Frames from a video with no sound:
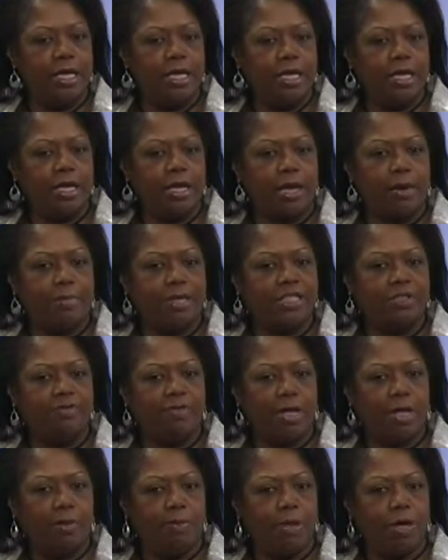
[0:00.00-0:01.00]
Economic
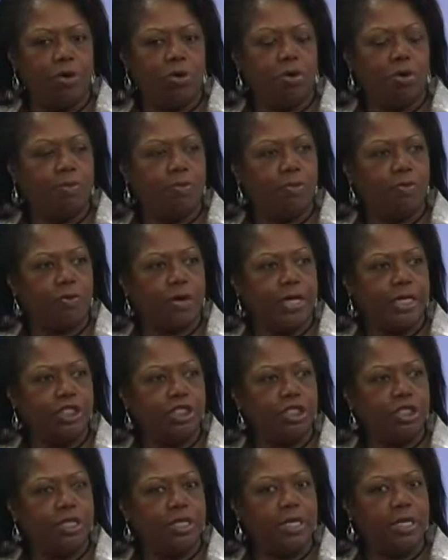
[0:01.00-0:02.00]
Development
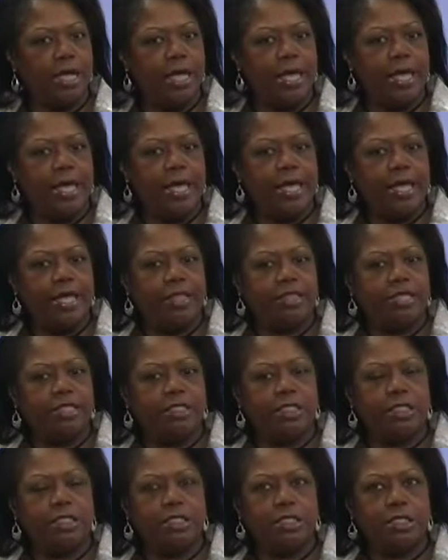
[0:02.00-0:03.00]
Corporation, and
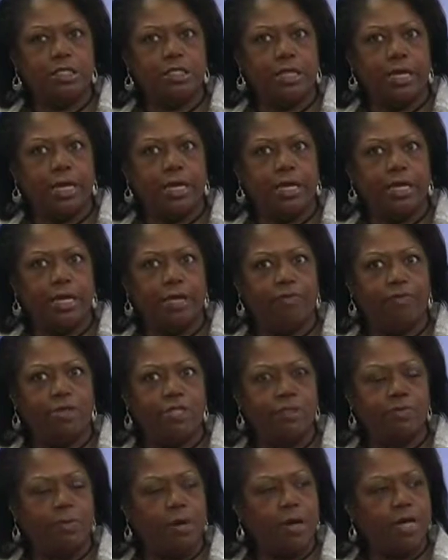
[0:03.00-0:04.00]
this is designed in
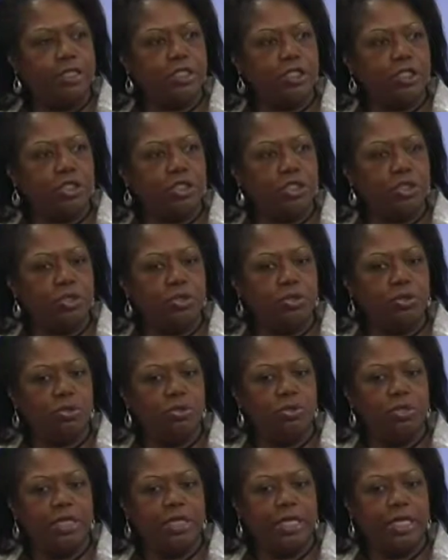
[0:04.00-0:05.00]
response
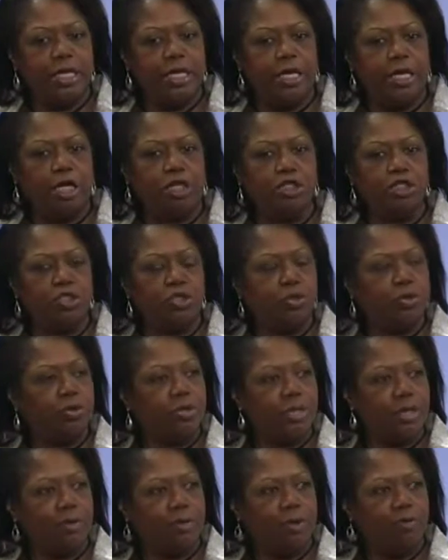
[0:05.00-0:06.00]
to the
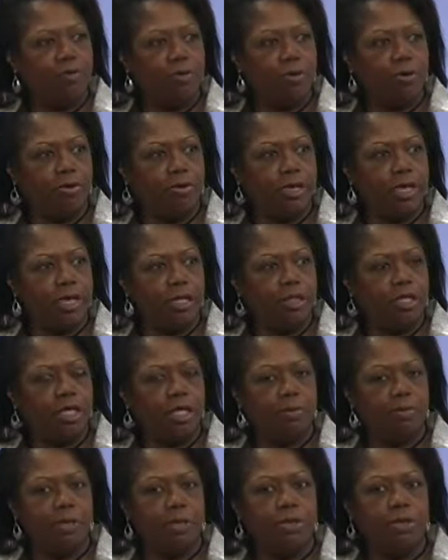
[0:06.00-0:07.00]
concern that we've heard in the
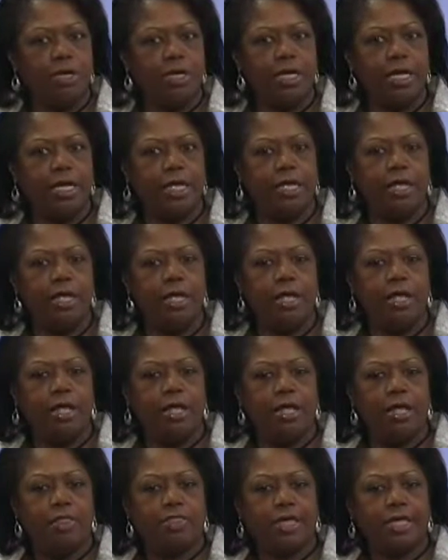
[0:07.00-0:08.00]
community
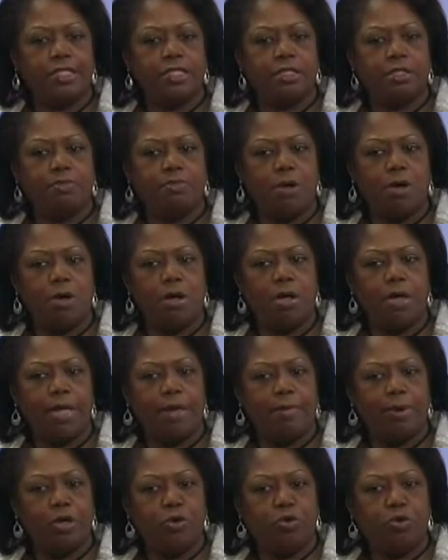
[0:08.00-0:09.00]
that small
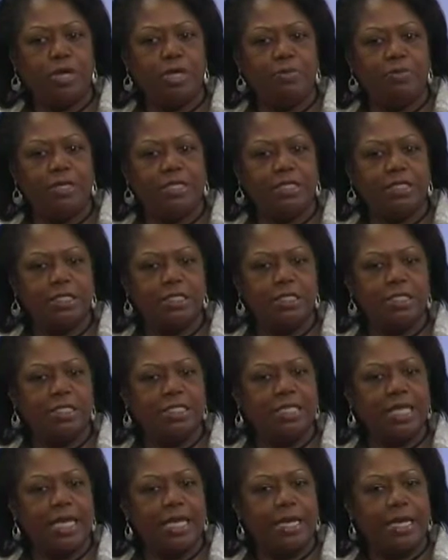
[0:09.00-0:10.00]
and minority
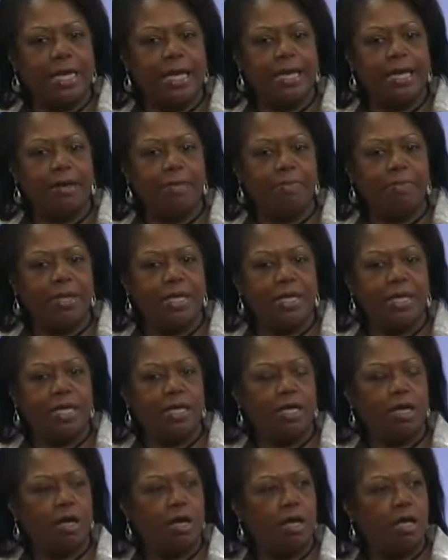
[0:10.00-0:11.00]
businesses cannot
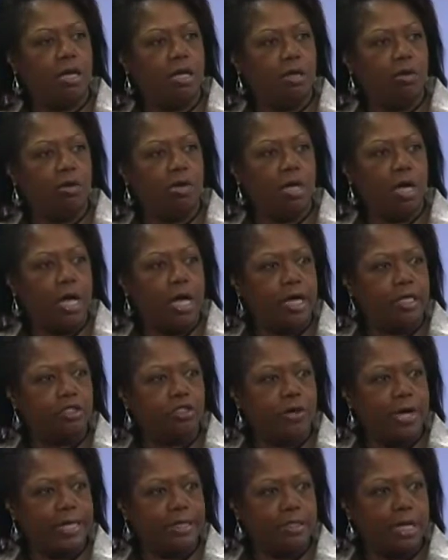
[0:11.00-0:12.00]
compete on local
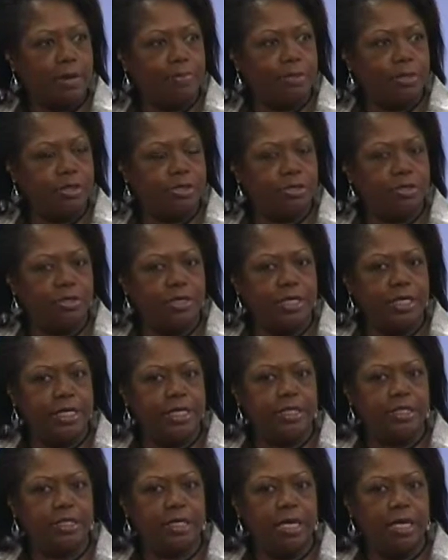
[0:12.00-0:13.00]
contract
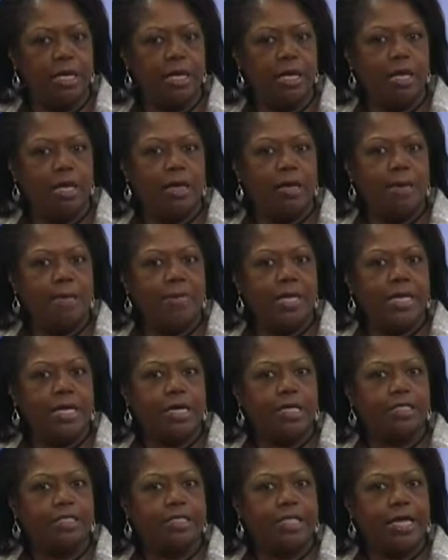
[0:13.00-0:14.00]
opportunities
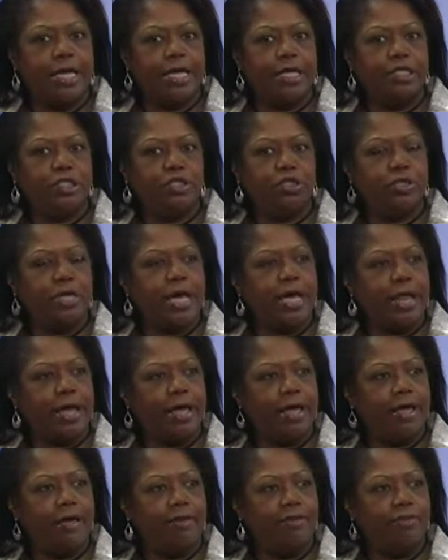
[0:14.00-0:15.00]
because they do not
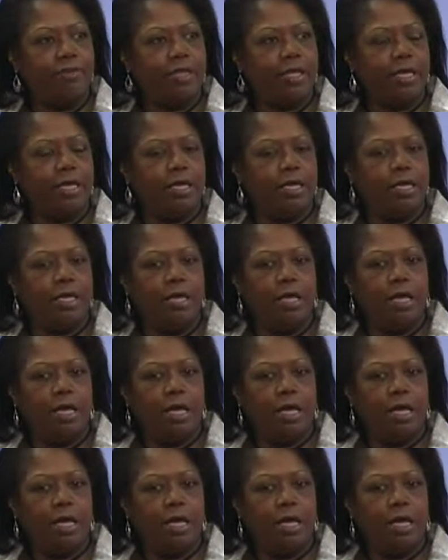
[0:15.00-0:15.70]
have the